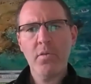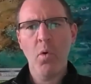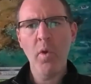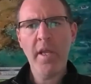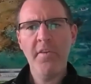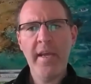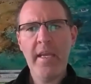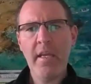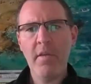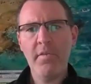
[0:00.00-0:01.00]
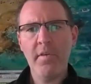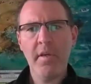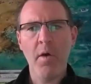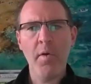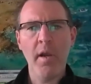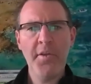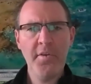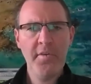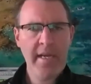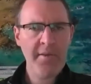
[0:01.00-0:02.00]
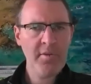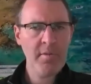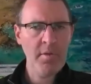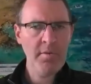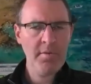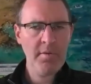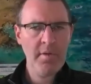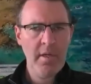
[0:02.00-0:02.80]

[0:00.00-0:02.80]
all executives to go and listen to customers